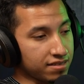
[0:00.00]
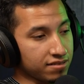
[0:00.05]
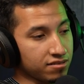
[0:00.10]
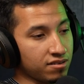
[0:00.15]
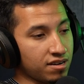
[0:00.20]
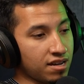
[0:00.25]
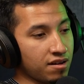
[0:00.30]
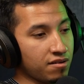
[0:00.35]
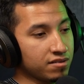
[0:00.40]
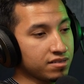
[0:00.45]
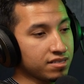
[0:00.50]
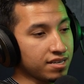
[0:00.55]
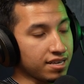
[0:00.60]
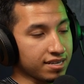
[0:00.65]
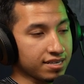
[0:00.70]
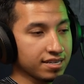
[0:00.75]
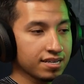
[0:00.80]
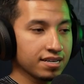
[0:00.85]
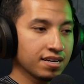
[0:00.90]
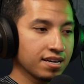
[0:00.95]
So now it's
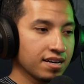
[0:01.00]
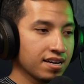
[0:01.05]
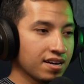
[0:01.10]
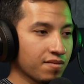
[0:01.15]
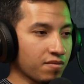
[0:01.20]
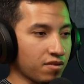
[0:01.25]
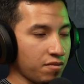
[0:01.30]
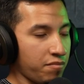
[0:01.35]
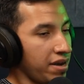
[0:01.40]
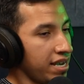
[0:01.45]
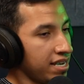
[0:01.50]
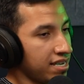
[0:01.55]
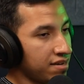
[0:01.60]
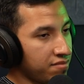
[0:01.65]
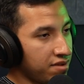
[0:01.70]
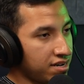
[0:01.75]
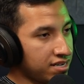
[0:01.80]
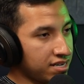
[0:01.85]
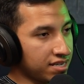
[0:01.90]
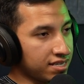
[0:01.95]
like we're paying
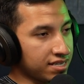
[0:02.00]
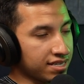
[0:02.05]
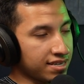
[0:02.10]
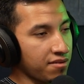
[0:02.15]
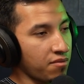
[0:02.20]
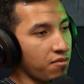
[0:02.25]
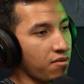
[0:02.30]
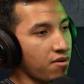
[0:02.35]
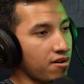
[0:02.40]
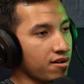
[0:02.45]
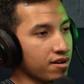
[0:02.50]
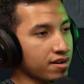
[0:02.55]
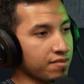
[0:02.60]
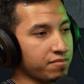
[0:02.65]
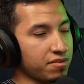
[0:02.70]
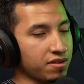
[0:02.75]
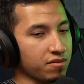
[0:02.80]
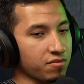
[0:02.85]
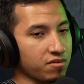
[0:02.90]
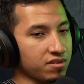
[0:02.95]
money to get work,
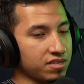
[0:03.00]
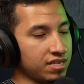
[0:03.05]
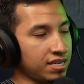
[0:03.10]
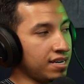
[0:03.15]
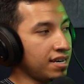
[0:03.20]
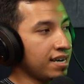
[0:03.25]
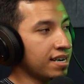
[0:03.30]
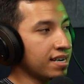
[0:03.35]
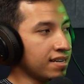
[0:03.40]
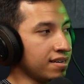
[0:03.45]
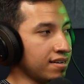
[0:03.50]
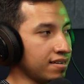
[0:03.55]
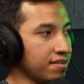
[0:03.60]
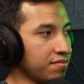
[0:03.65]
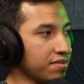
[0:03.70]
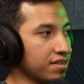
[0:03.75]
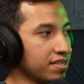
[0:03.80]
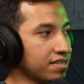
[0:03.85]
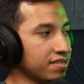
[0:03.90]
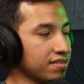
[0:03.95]
but we're denying
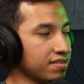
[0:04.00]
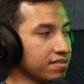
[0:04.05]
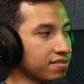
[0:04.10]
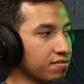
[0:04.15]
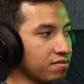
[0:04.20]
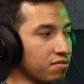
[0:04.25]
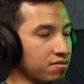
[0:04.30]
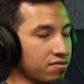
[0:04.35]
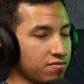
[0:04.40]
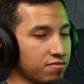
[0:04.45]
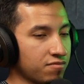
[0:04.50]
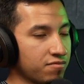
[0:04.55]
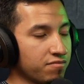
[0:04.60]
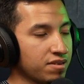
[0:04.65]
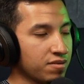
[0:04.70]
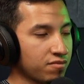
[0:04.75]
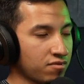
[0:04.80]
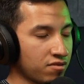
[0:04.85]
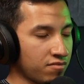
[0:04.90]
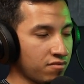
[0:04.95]
it or
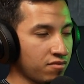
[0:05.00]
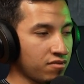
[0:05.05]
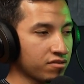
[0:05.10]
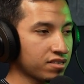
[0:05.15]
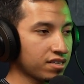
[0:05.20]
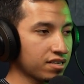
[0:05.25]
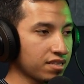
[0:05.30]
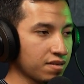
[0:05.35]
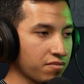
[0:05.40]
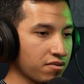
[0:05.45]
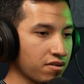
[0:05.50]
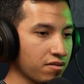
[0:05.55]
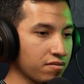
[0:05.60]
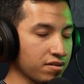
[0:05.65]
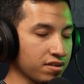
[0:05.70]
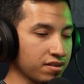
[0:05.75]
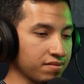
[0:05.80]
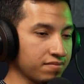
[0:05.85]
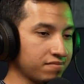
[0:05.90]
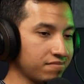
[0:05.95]
people are most likely
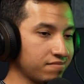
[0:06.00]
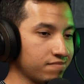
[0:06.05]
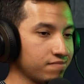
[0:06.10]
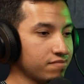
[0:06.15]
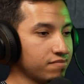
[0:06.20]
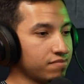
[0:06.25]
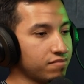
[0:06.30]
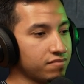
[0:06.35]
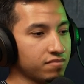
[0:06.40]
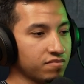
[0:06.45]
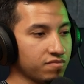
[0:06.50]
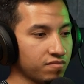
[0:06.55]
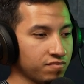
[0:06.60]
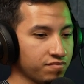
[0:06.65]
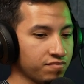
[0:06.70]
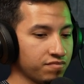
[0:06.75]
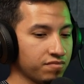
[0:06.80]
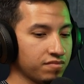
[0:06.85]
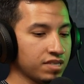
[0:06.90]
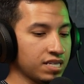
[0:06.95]
probably
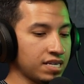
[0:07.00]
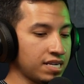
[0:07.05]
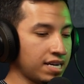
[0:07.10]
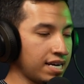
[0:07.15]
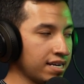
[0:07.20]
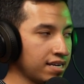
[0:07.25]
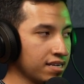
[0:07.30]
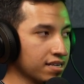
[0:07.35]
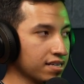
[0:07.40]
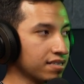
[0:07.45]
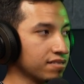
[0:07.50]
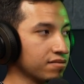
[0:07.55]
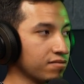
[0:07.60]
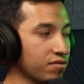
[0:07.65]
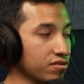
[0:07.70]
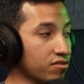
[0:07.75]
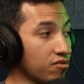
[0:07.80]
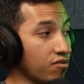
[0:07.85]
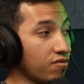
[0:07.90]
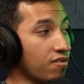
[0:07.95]
denying it because we're
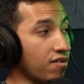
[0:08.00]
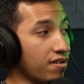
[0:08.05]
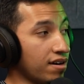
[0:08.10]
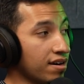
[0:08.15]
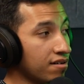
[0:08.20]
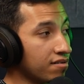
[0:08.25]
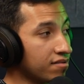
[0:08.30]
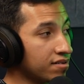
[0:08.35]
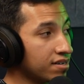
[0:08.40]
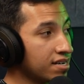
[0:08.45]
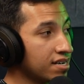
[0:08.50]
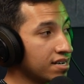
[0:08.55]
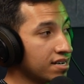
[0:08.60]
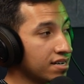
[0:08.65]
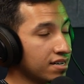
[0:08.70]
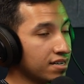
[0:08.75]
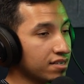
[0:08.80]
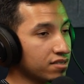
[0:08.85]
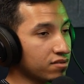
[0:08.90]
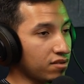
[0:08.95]
so far out.
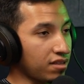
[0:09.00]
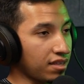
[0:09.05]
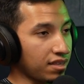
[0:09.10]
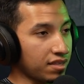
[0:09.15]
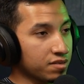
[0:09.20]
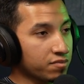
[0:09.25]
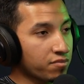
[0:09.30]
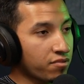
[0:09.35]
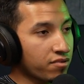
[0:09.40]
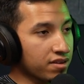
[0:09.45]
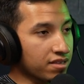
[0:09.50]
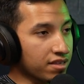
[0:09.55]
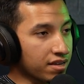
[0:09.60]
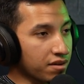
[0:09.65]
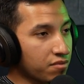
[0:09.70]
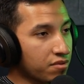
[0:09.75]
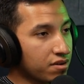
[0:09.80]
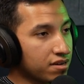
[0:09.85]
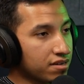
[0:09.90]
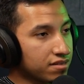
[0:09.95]
So at this point, like,
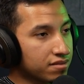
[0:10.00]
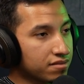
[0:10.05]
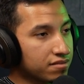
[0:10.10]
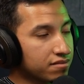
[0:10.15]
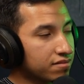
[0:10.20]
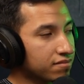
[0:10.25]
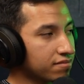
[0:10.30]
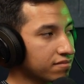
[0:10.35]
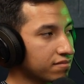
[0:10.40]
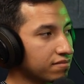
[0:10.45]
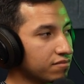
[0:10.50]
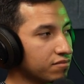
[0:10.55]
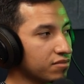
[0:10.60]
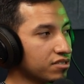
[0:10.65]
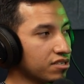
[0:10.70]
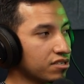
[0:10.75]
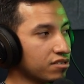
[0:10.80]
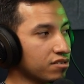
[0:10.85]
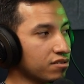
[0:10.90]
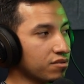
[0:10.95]

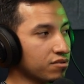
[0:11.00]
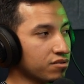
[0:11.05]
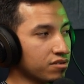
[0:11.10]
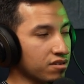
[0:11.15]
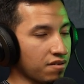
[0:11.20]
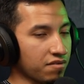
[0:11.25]
what's the solution?